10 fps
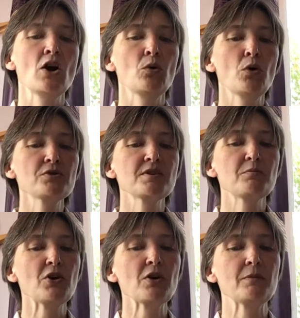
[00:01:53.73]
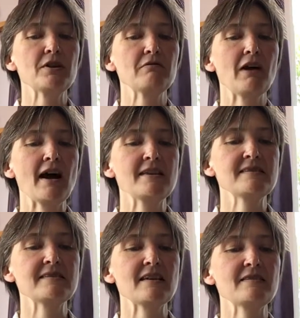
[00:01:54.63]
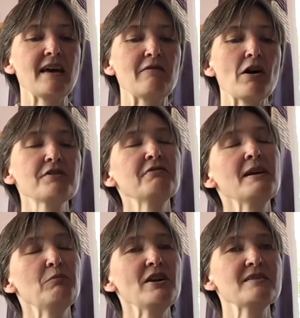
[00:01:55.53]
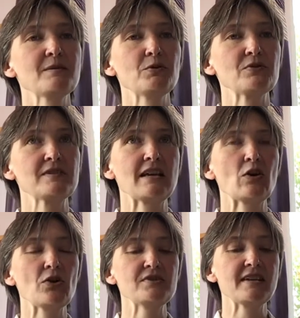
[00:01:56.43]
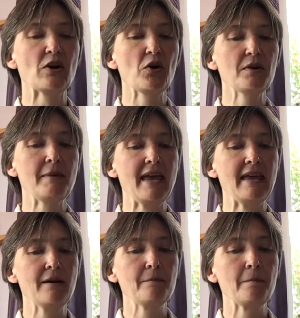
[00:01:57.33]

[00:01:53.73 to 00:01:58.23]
Walter Brueggemann writes that there are three principles in God's economy.